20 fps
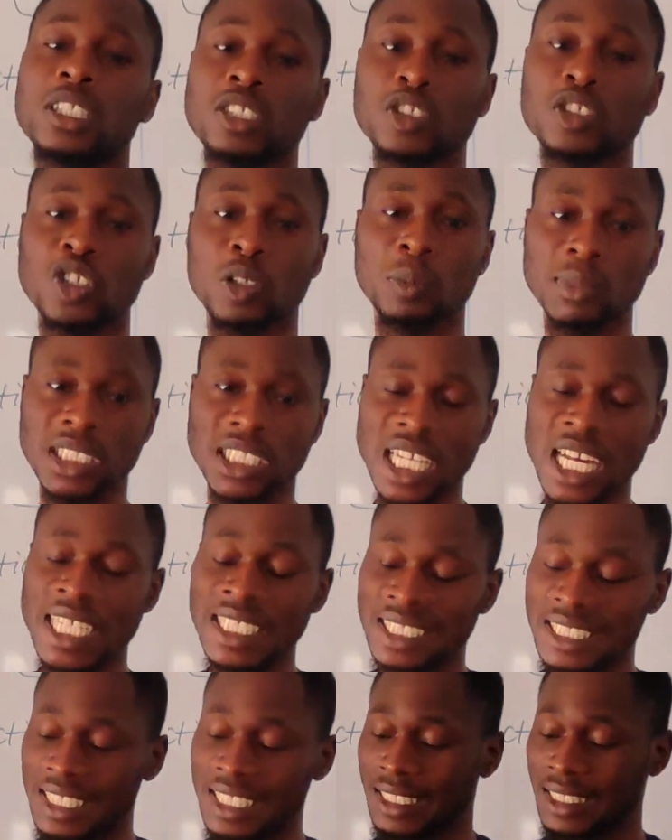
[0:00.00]
Some
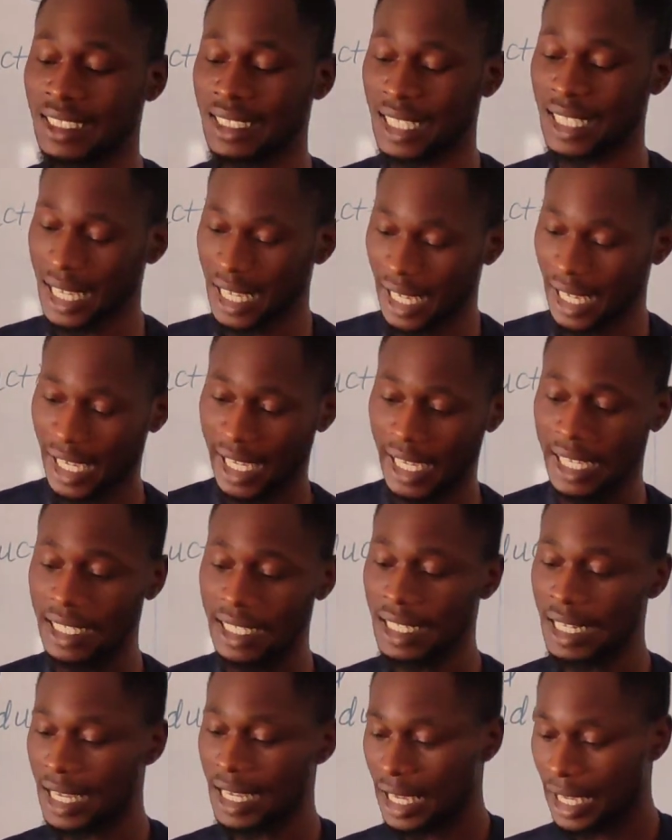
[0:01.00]
charges
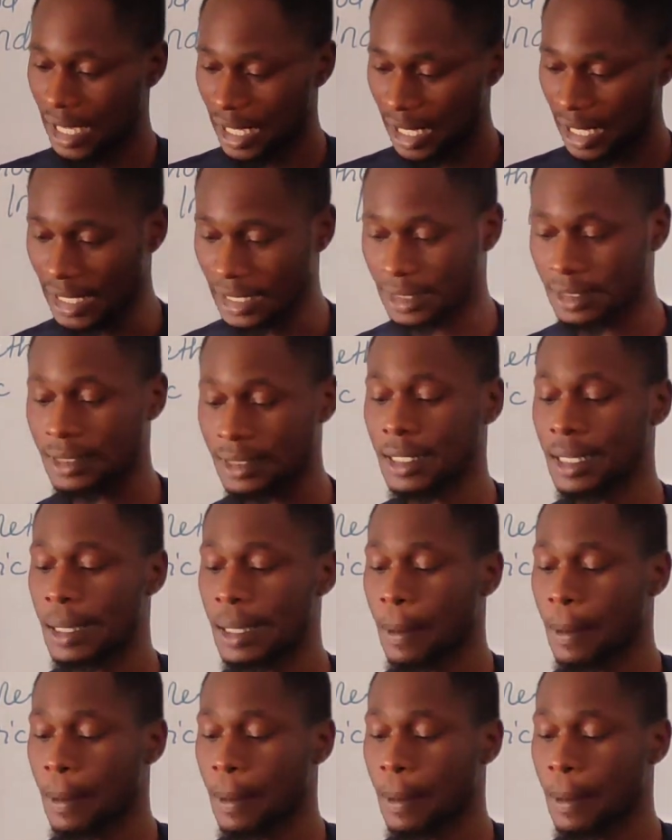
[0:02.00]
in it.